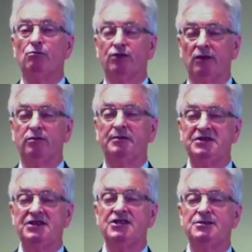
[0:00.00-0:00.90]

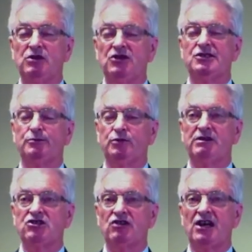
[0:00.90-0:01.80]
probably since municipal
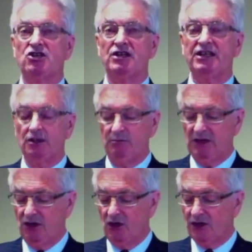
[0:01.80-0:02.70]
restructuring in the
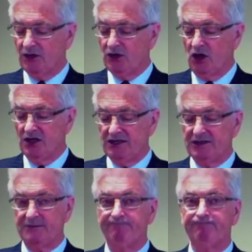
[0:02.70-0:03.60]

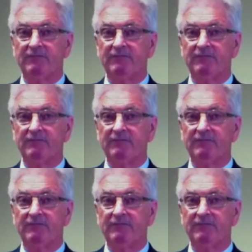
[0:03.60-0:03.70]
mid-1990s.